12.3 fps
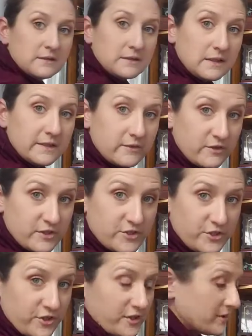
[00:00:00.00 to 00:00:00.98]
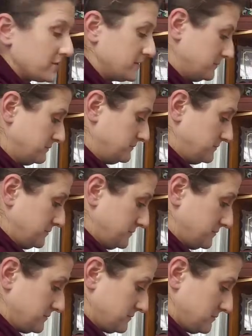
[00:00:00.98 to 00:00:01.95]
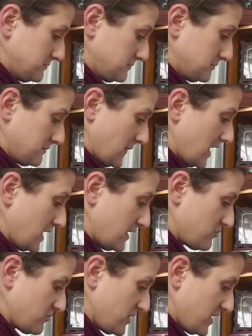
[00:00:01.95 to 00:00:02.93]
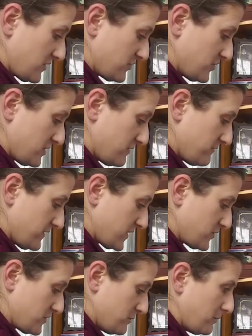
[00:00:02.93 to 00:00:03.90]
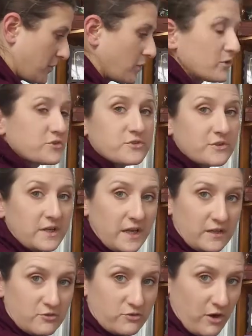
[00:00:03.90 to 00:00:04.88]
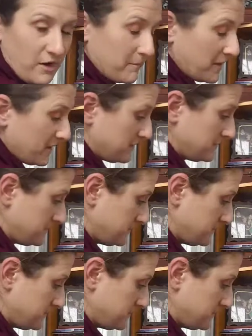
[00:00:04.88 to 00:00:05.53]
Literature. An Introduction to Fiction, Poetry, and Drama.